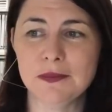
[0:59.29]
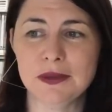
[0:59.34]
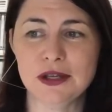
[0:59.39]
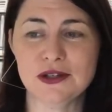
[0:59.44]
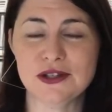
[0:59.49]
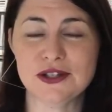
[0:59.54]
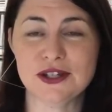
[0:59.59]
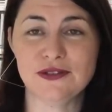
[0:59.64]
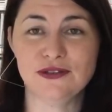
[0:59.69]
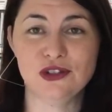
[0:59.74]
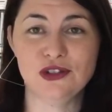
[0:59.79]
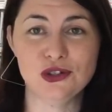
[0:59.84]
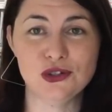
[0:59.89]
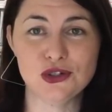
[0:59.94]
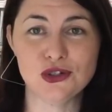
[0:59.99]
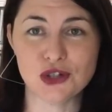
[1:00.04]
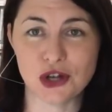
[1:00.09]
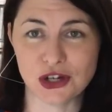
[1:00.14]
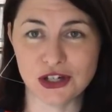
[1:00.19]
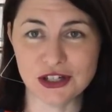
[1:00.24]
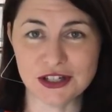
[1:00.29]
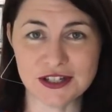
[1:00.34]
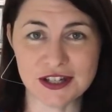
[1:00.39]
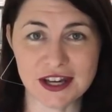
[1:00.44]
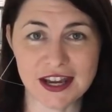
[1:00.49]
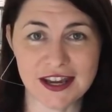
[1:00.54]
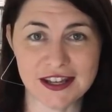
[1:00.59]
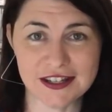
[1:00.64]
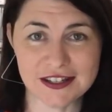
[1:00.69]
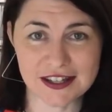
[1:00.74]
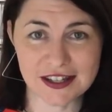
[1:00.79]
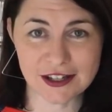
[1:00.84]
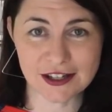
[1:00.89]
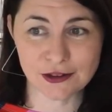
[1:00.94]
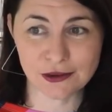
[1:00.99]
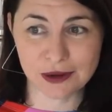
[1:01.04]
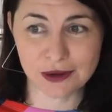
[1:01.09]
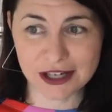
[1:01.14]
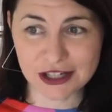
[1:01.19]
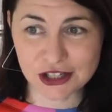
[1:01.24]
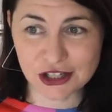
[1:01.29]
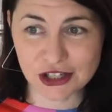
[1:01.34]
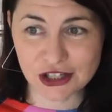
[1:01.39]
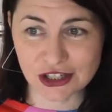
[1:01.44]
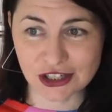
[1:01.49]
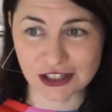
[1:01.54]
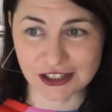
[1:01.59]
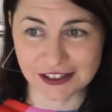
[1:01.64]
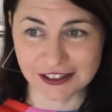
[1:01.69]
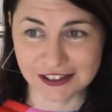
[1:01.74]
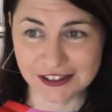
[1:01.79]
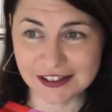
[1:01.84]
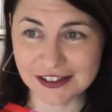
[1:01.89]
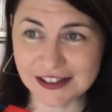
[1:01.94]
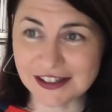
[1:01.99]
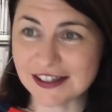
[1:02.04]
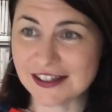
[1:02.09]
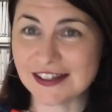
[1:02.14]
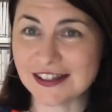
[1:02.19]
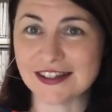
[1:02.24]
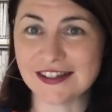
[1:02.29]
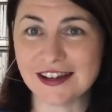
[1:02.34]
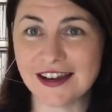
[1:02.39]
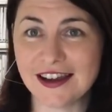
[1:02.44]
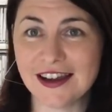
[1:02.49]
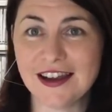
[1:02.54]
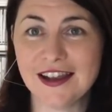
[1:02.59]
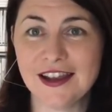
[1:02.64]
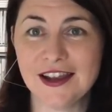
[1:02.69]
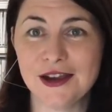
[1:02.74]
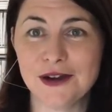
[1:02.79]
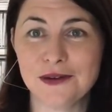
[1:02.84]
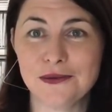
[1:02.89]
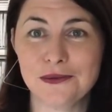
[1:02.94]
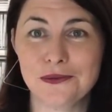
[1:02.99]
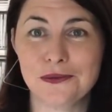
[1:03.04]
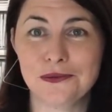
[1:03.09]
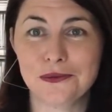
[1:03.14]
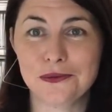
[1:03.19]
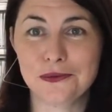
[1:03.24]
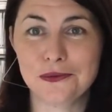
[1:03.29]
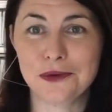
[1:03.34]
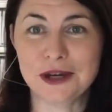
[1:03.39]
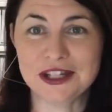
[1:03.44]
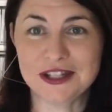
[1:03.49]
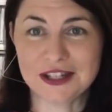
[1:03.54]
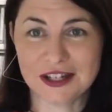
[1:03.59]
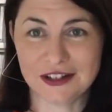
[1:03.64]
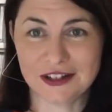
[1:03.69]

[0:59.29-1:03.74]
because if you don't answer the questions, we